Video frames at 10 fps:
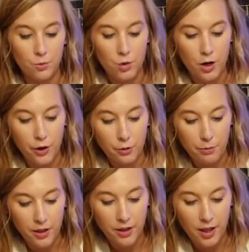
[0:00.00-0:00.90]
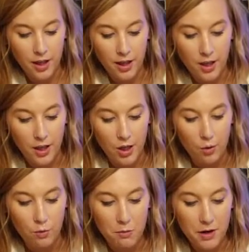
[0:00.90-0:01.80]
we're hoping that
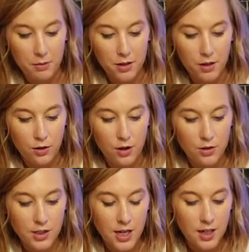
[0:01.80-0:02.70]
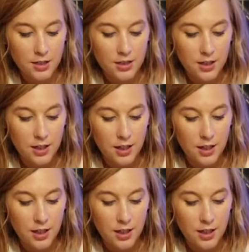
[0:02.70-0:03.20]
we'll be able to do those things.